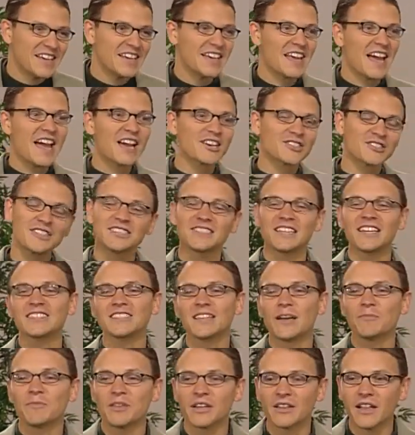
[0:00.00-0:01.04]
he actually said
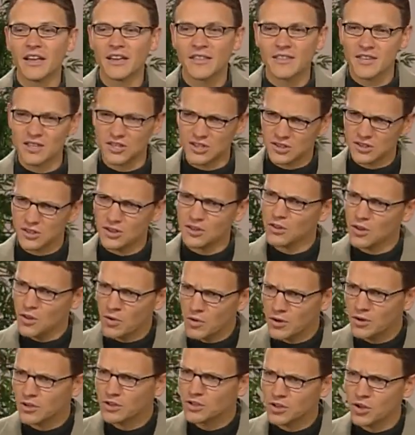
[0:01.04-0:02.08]
something like this The
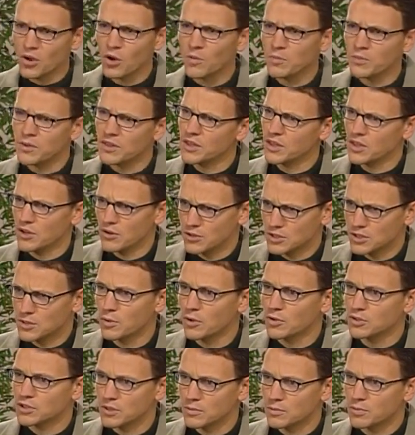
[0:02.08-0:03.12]
Lord told me that you're
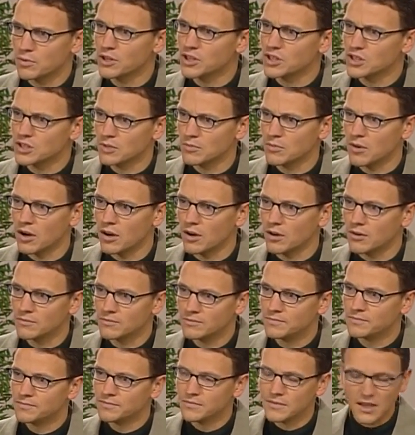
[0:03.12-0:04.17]
supposed to preach tomorrow.
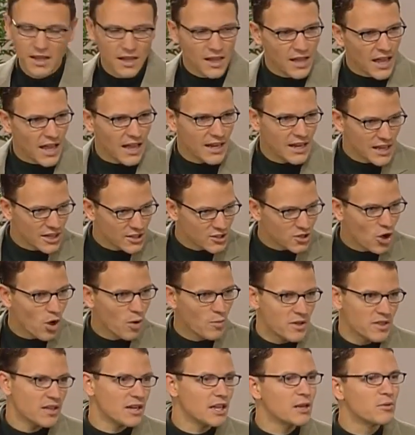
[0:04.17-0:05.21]
And he told
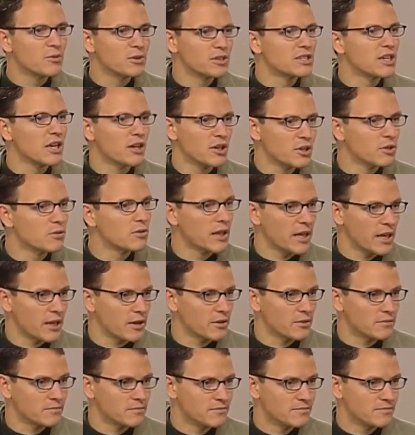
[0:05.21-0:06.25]
me that he would tell you later.